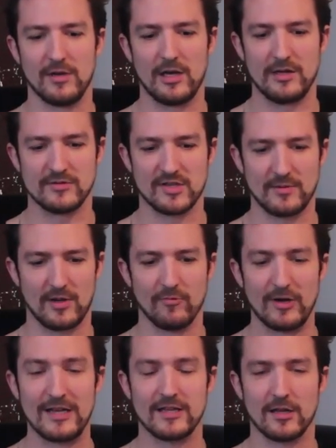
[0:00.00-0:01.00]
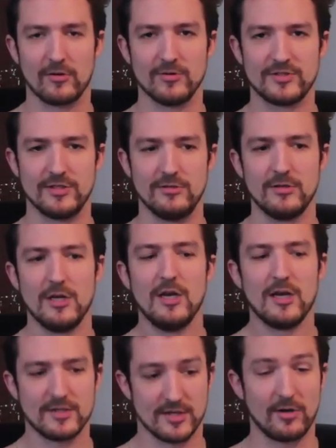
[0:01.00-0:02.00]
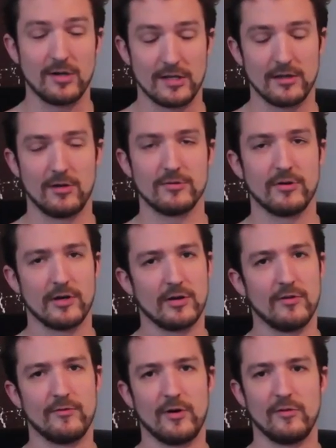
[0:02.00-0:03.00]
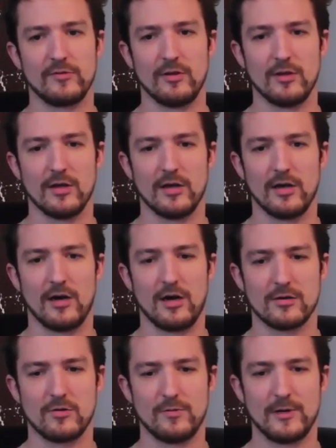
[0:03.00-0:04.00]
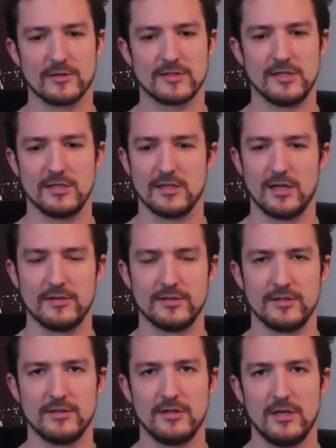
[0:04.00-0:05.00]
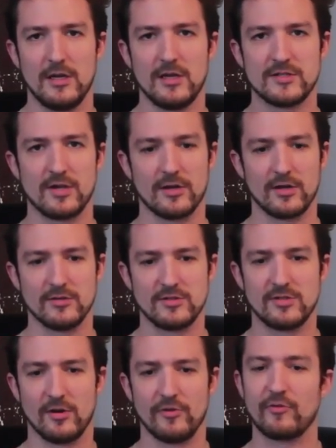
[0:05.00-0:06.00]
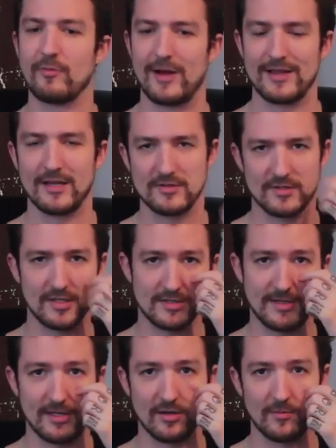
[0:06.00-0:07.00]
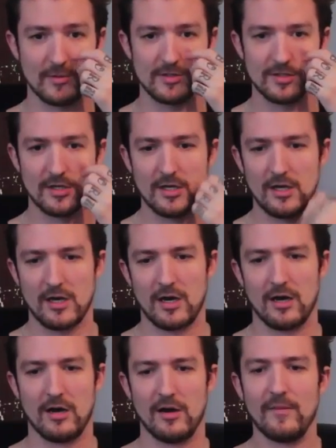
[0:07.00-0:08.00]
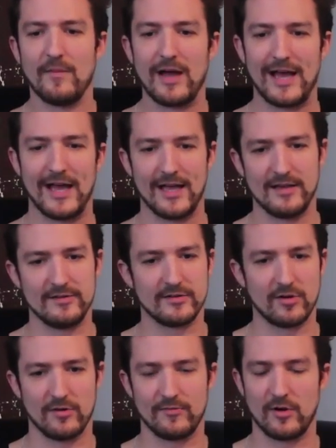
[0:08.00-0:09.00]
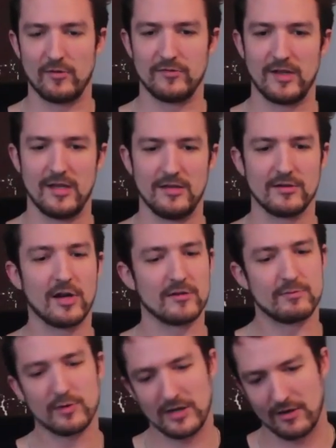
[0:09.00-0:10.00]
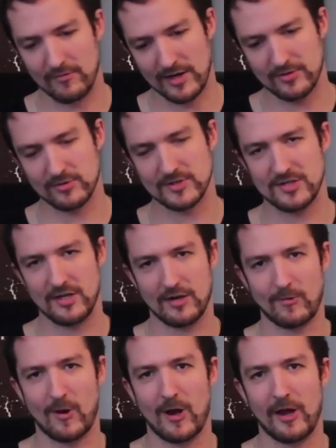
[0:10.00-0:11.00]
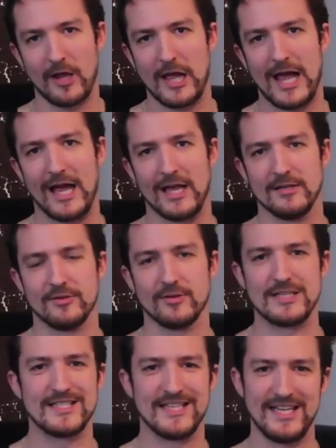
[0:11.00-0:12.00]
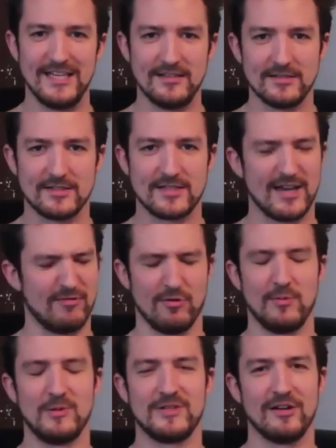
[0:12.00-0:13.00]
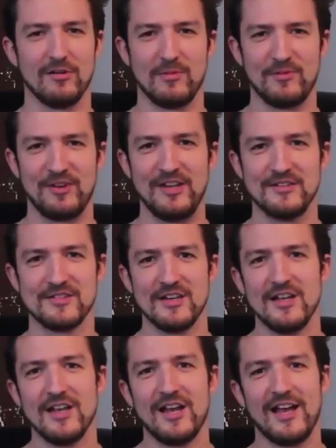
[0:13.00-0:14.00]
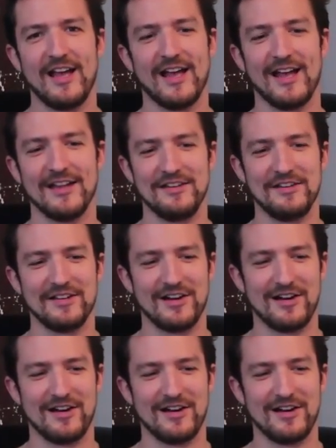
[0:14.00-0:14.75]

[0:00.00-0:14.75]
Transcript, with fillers: um, something I really clung onto. As I got a little older, I got involved in the hardcore punk scene in London, started going to shows from about the age of 16 onwards, um, and got involved in kind of putting out records DIY and doing zines, terrible, terrible zines, and